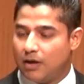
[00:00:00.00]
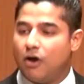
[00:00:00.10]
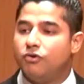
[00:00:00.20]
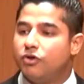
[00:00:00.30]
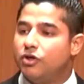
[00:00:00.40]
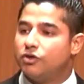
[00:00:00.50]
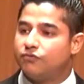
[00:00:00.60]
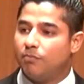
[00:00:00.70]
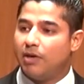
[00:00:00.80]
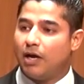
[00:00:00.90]
100
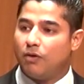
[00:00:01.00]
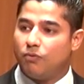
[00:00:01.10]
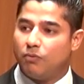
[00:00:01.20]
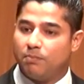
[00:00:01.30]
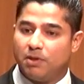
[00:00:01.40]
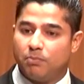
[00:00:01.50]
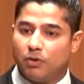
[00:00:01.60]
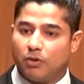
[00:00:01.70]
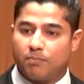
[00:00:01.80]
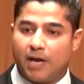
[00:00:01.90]
years from now, when people
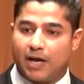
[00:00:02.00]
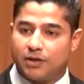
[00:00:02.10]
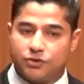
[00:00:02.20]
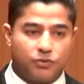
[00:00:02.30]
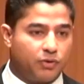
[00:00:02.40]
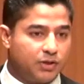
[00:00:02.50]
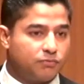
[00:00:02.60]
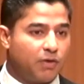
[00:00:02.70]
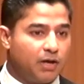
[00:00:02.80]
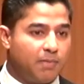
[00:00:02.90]
look back,
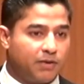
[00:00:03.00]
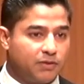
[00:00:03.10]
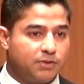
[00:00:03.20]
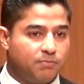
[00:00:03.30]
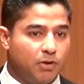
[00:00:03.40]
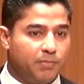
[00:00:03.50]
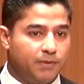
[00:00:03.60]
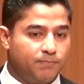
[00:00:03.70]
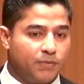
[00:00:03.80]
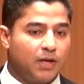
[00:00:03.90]
historians write about this
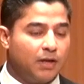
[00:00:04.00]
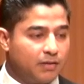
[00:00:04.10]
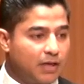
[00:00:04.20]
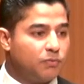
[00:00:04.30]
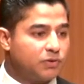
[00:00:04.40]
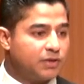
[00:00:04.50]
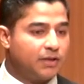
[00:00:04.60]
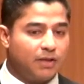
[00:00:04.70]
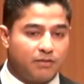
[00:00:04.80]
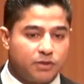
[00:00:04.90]
moment, they will
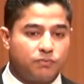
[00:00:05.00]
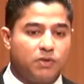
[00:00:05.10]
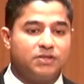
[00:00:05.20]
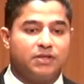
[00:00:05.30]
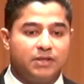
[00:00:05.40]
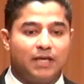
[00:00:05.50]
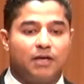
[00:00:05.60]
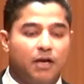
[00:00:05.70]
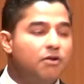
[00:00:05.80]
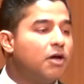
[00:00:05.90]
say that this was yet
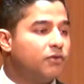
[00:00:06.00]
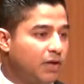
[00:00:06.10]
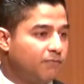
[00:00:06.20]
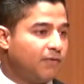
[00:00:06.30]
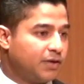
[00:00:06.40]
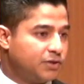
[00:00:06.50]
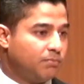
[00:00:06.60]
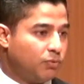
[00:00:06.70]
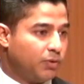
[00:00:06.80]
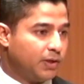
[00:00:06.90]
another
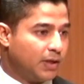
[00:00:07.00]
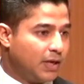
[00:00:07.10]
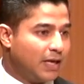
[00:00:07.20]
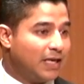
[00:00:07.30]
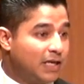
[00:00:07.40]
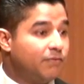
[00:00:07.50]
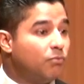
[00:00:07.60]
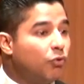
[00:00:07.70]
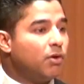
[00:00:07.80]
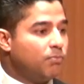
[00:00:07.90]
inflection point, and
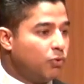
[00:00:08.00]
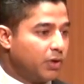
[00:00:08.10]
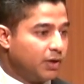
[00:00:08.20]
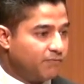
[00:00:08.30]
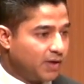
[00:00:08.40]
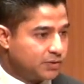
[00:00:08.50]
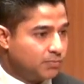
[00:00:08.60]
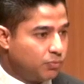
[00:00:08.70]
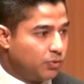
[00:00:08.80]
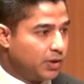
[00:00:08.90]
even more important
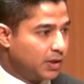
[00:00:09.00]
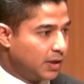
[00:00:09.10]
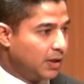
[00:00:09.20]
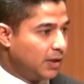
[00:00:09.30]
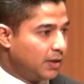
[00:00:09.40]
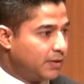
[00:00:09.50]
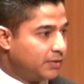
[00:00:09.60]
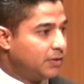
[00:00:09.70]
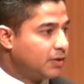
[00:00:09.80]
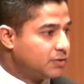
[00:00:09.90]
inflection point
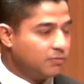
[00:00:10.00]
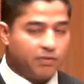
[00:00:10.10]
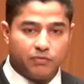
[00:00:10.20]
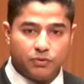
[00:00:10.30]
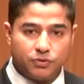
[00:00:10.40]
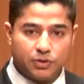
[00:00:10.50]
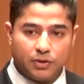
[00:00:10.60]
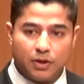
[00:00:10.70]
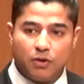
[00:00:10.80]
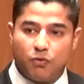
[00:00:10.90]
than the Industrial
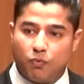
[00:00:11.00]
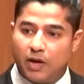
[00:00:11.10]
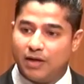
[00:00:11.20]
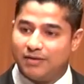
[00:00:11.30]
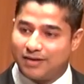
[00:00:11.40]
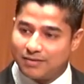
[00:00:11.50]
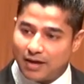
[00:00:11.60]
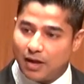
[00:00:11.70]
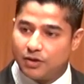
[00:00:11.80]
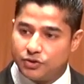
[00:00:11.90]
Revolution, when
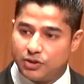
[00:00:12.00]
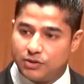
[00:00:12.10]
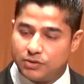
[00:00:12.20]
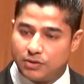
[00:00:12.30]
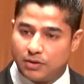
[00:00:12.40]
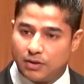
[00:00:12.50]
technologies